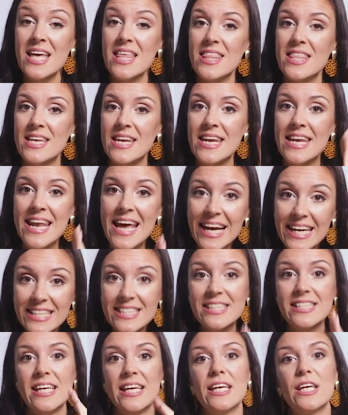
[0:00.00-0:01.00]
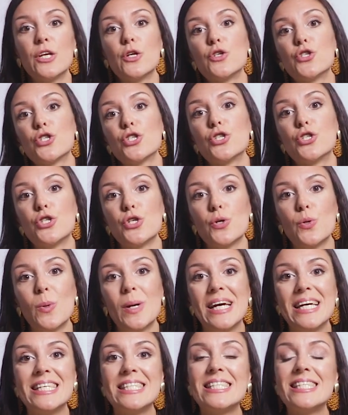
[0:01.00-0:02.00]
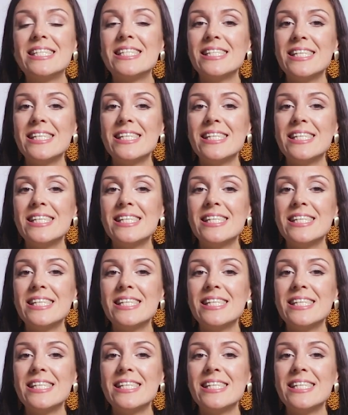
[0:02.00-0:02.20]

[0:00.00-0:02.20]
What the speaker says: the next thing you should do is